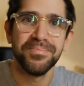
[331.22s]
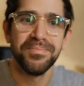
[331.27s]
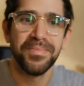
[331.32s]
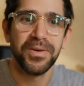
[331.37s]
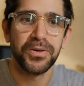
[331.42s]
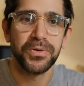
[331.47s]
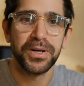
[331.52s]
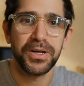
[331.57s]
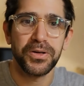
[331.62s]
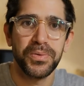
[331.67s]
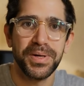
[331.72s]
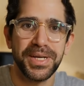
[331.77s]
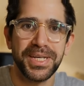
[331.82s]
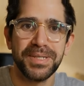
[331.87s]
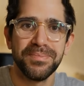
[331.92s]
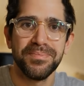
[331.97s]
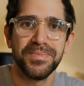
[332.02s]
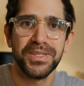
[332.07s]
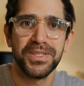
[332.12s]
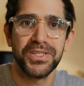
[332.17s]
real quick.
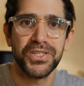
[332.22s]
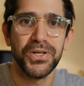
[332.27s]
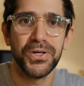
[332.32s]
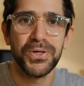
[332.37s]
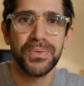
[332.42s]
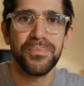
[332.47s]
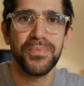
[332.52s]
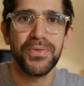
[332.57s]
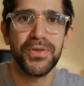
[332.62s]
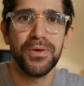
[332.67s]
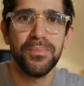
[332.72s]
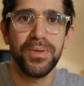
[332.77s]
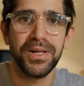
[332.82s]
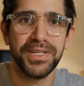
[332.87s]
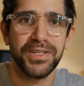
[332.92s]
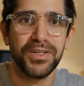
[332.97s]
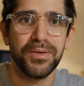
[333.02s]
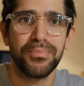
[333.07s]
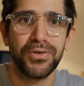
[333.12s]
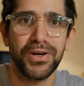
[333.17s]
So you're
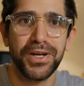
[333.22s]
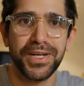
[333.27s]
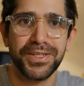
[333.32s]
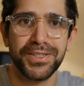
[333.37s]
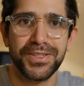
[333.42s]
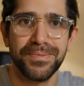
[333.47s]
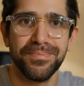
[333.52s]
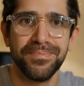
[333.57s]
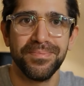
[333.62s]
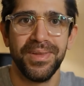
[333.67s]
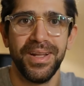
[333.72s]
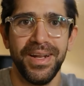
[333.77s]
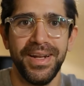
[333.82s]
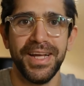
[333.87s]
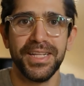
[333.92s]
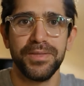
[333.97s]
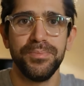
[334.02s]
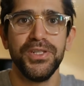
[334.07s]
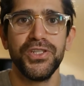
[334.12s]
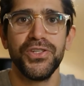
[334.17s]
building a product?
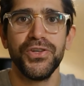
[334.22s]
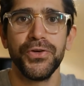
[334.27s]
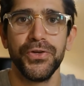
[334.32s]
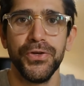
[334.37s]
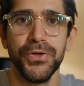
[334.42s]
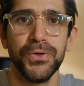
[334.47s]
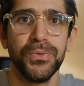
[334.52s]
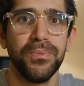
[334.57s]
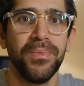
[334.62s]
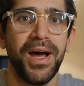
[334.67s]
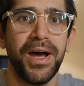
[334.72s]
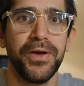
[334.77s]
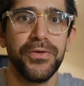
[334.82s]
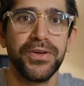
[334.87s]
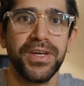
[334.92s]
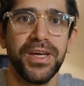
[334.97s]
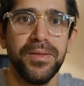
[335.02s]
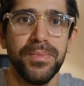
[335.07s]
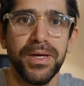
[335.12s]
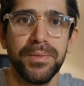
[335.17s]
Let me show you how you
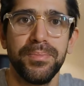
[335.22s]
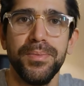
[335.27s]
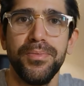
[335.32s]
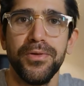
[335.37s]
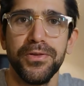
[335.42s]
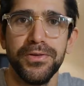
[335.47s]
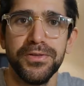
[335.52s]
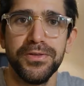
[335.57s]
can make people use